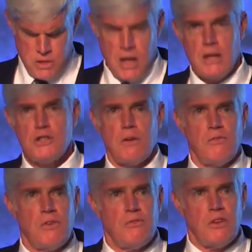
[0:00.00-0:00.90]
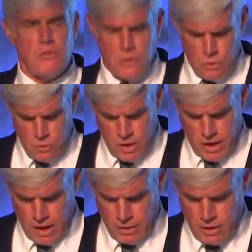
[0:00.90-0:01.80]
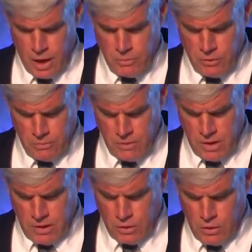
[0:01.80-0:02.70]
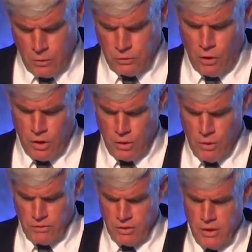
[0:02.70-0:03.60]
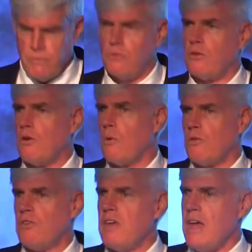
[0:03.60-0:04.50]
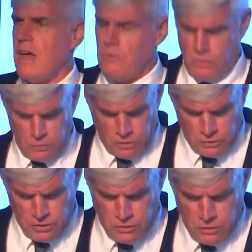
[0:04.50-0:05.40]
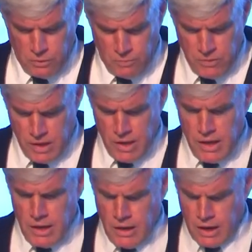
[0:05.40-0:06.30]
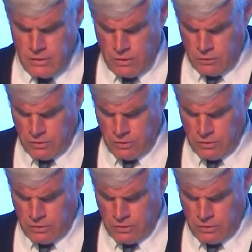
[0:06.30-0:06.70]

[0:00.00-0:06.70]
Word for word: And I think when you think about the next generation, those are unicorns, right?